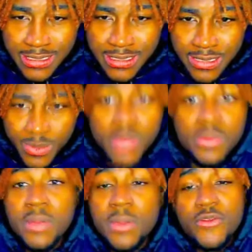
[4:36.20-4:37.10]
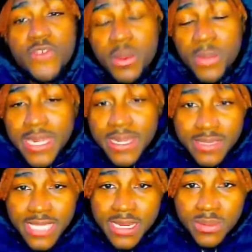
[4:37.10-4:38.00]
Bro, my, my fault, man. I ain't gonna
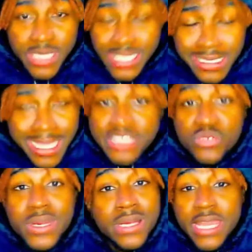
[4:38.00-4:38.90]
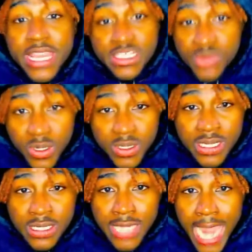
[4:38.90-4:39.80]
lie. They, they got some weird names, bro.
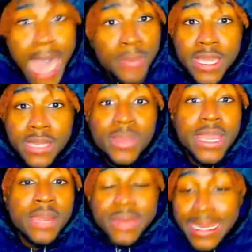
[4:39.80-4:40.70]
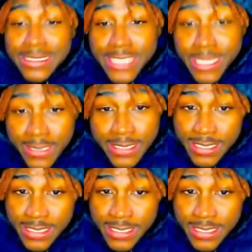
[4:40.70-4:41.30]
I'm not a bad pronunciator.